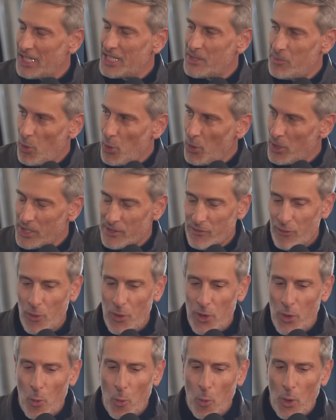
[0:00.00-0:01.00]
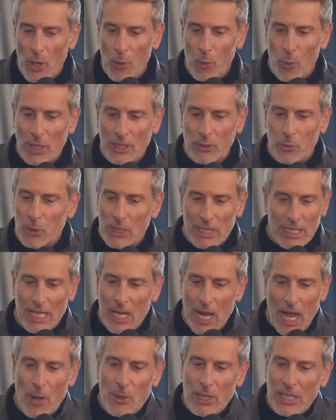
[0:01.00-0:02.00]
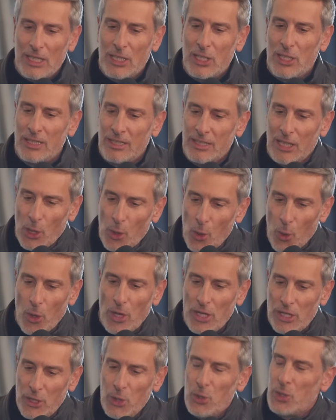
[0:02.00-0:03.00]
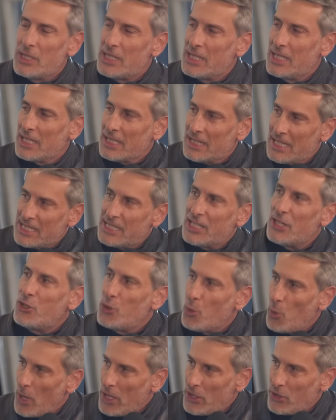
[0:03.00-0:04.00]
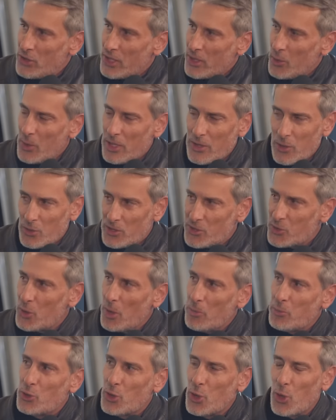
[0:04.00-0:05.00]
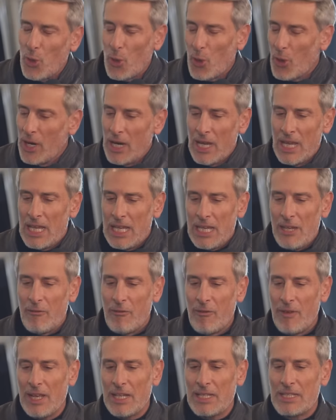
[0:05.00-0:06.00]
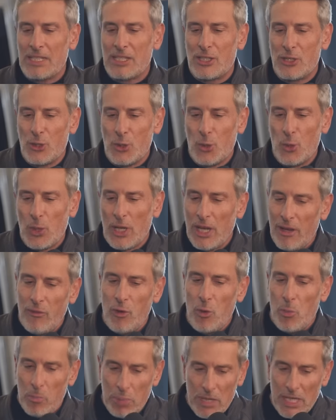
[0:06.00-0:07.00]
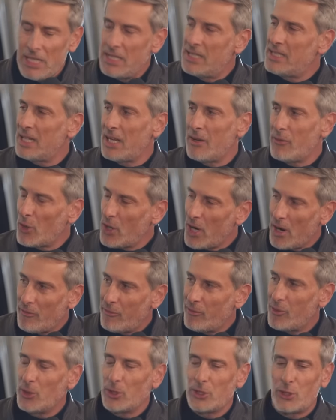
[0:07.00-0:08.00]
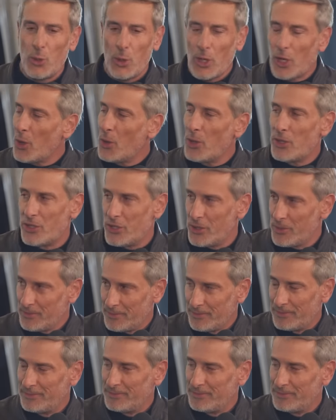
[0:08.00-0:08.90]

experience for you? How did the Lord use the situation, whether scripture or events, to give you peace, to give you comfort, to encourage you?